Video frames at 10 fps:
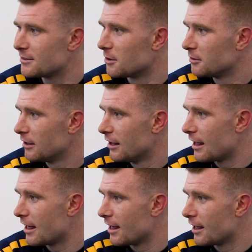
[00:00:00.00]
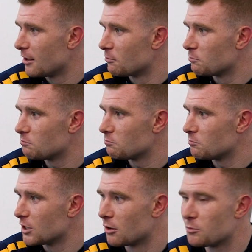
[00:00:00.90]
So, um,
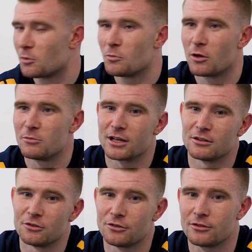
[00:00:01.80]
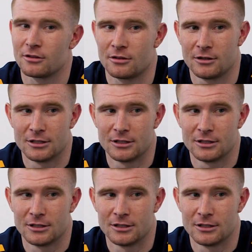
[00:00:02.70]
you know, sometimes it can just.